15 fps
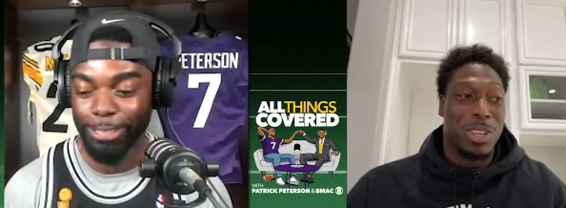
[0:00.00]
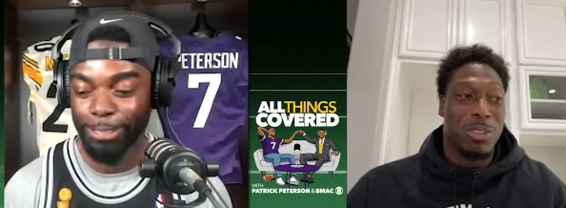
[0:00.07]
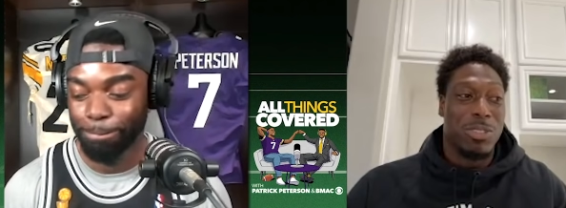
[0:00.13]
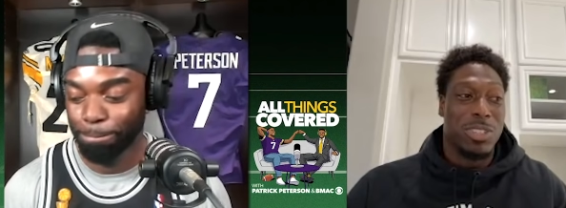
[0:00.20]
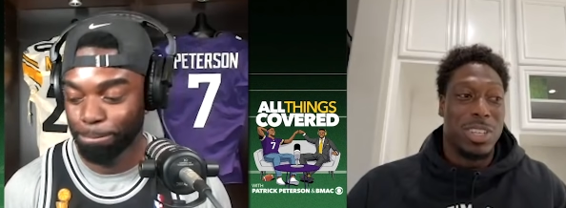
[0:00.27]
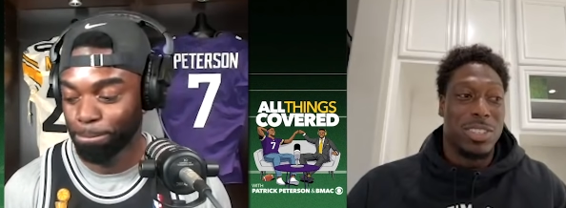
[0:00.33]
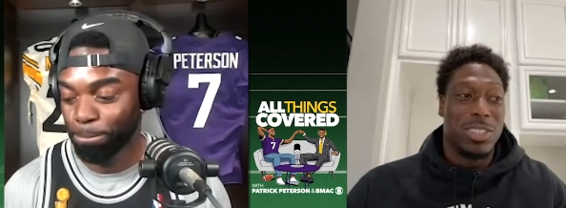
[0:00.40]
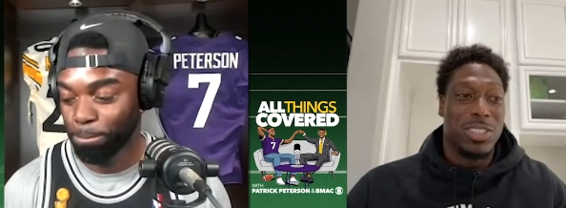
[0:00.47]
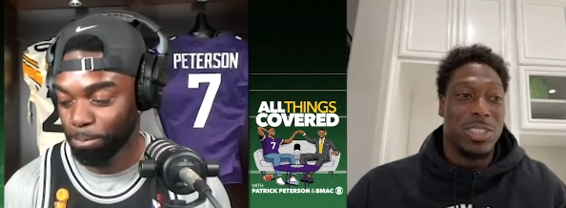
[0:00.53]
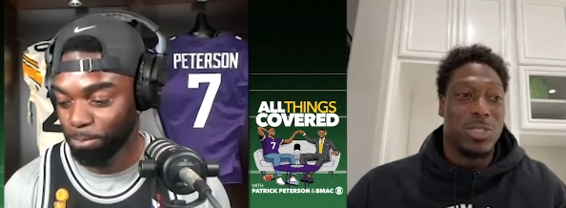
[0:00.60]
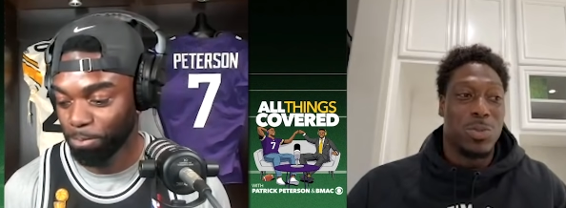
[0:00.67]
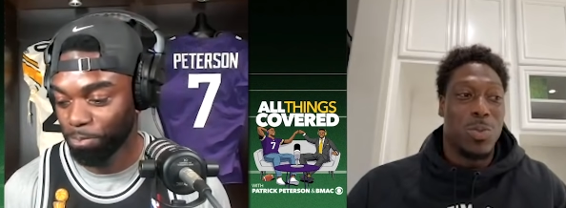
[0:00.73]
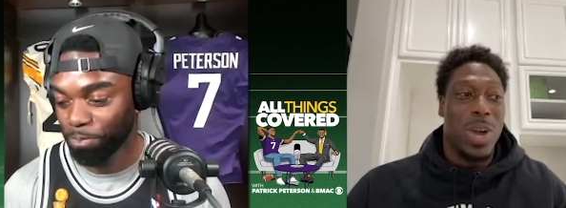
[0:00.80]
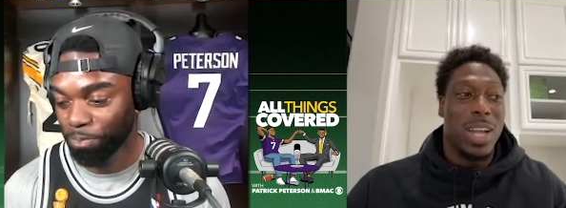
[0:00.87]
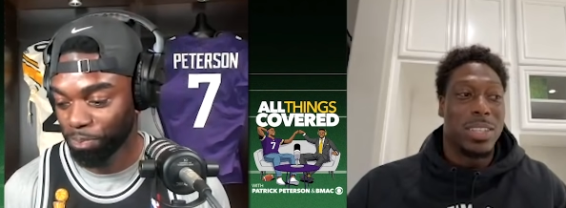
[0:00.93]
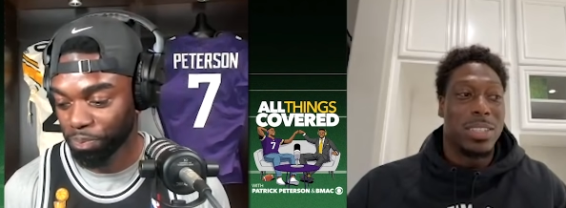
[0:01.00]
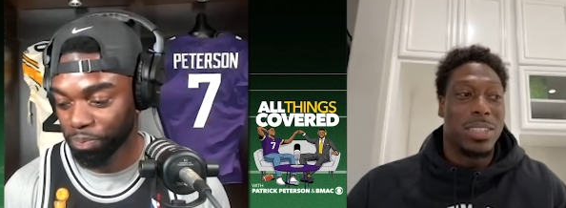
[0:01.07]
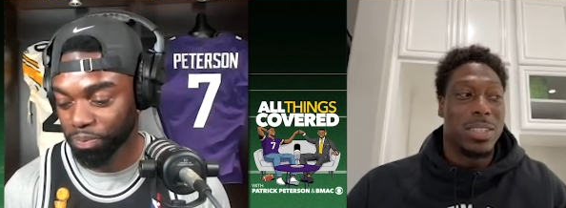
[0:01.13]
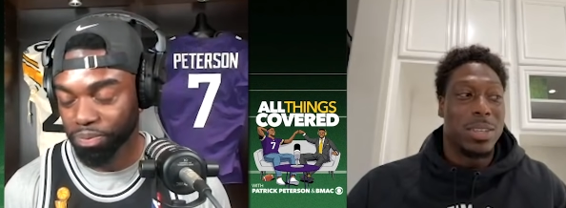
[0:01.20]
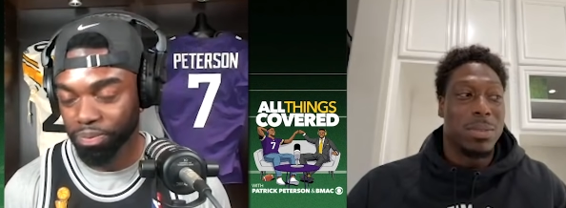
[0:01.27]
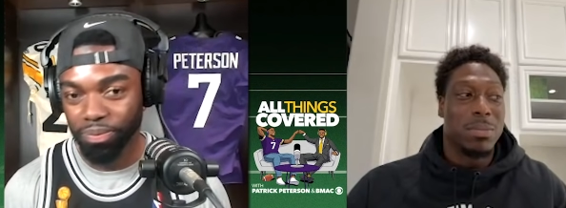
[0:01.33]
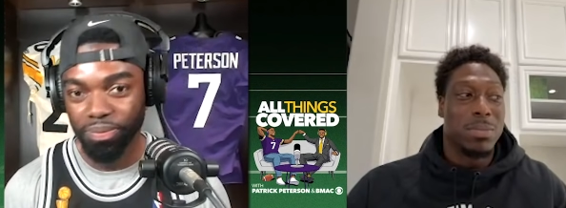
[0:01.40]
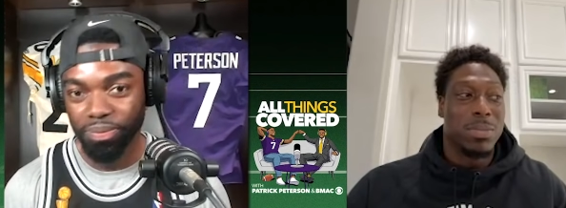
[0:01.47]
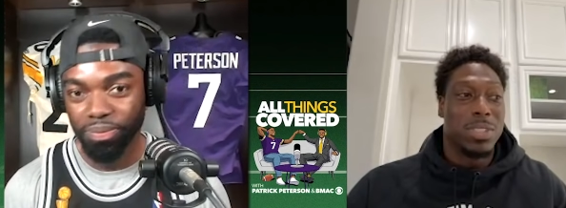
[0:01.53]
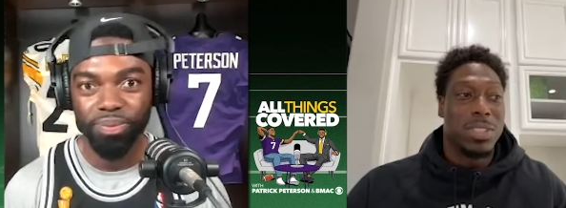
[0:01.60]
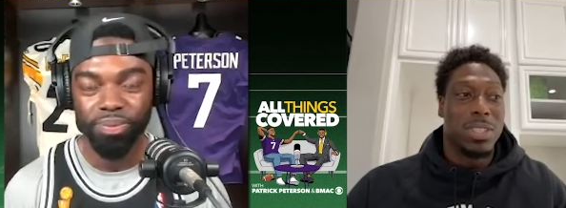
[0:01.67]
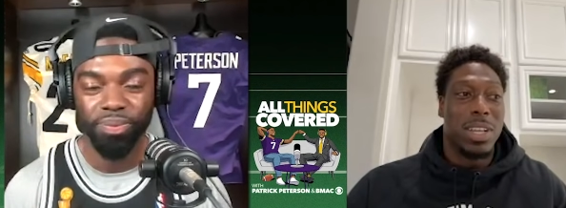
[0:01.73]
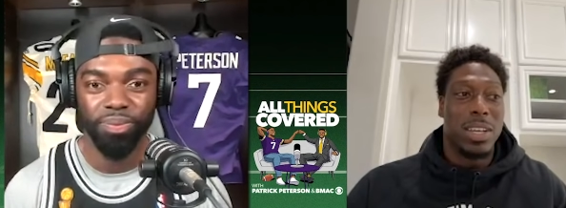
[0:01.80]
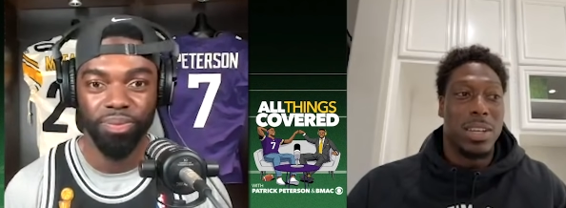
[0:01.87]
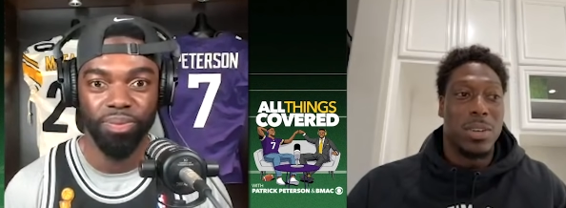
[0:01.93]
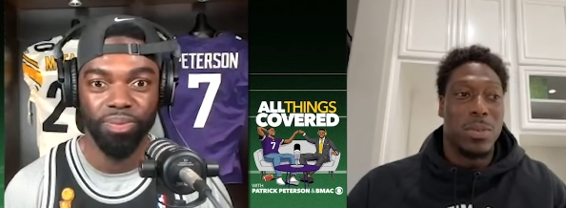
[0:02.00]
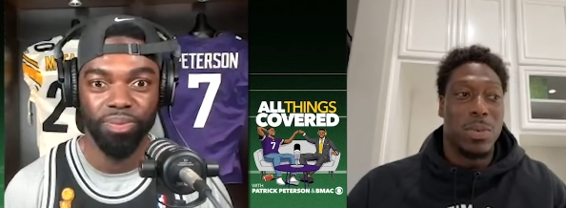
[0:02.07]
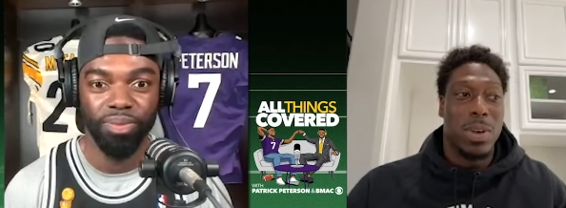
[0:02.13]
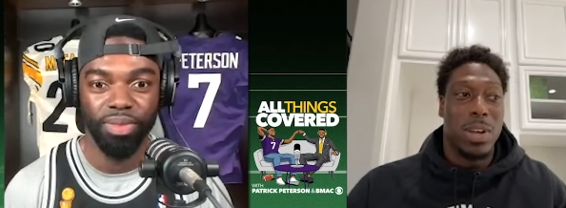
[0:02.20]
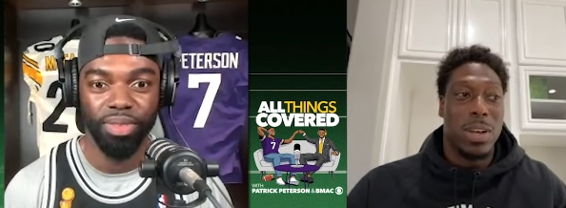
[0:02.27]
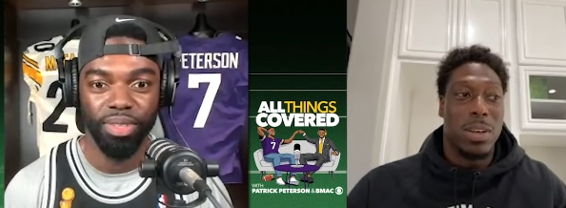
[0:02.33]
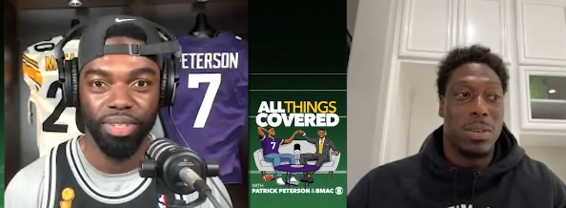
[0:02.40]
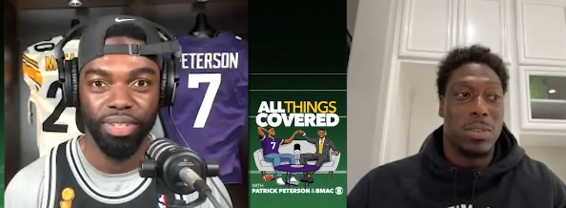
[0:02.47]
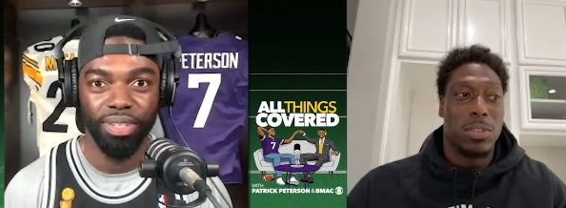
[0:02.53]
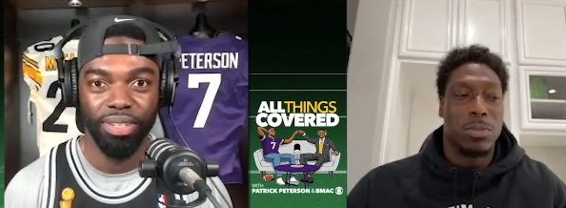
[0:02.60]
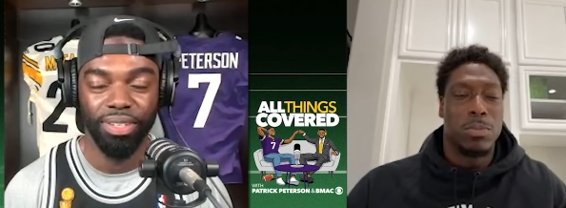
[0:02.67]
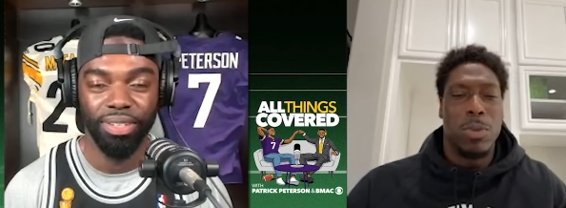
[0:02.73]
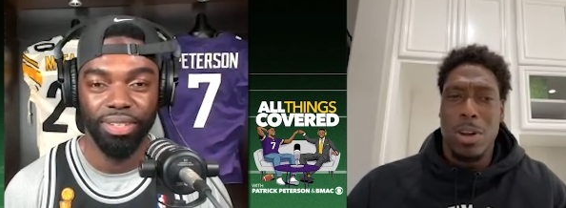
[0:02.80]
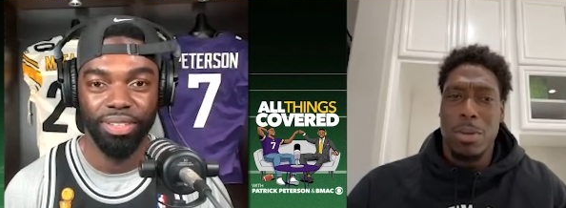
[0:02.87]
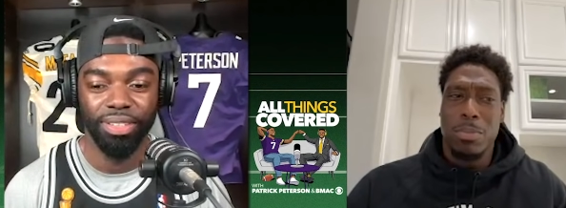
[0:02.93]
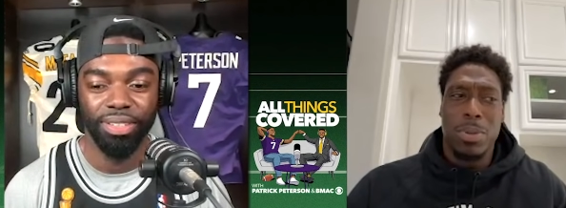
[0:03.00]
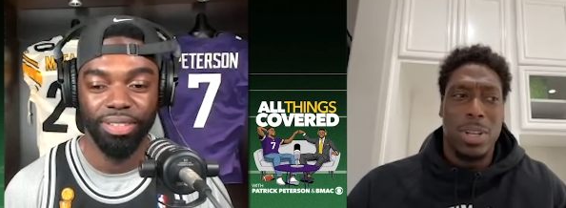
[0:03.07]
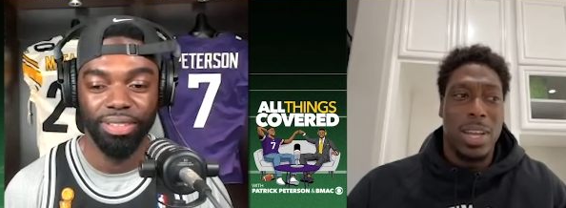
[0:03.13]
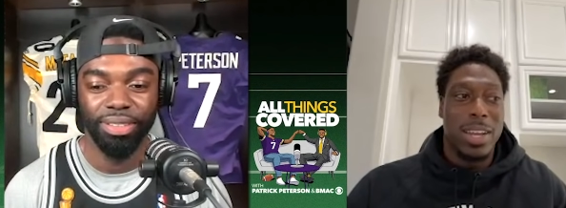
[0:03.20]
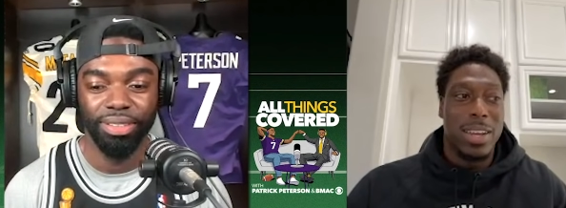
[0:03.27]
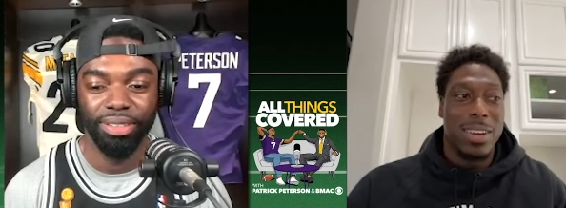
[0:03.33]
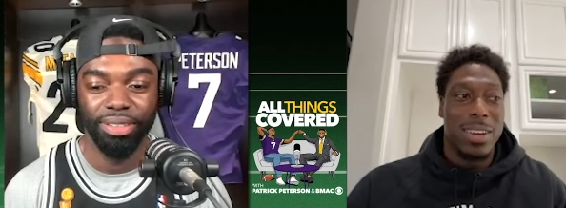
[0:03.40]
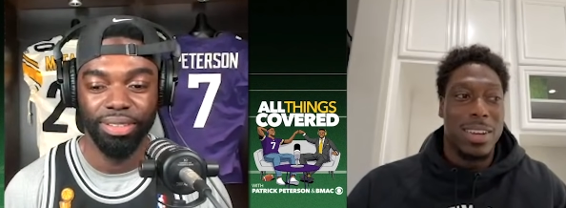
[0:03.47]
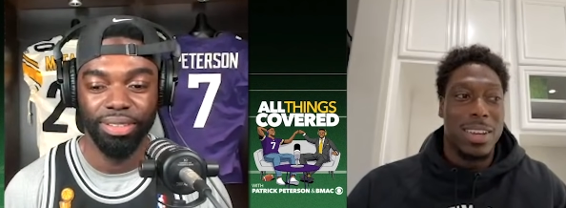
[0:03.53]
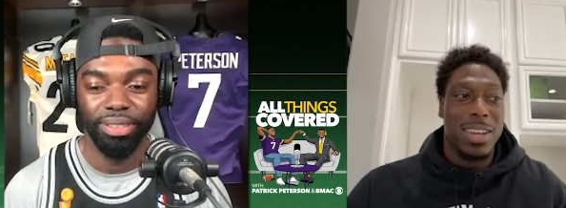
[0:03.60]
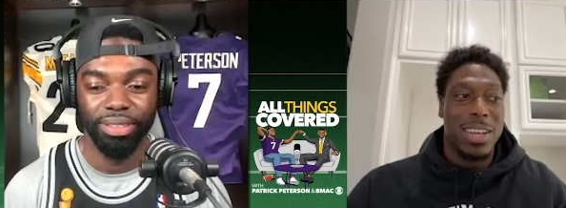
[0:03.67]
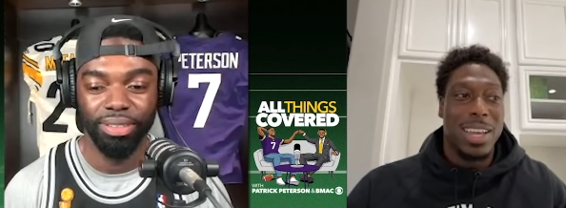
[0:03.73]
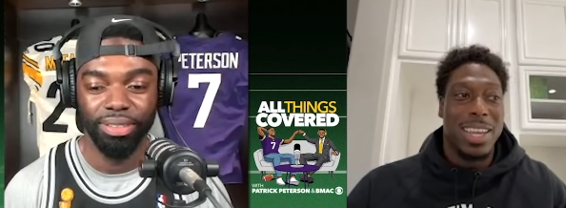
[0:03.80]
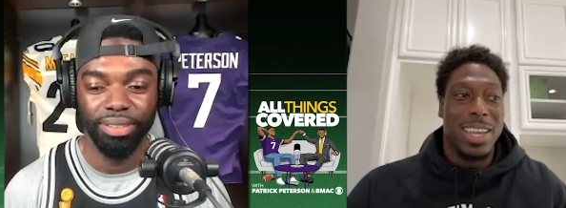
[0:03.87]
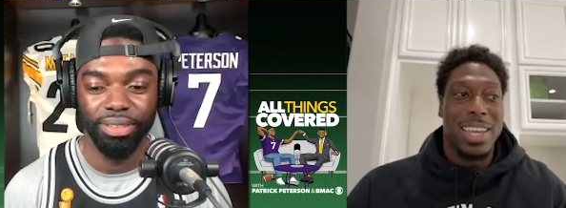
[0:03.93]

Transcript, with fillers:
Speaker 1: So just watch him sling it around, smart player,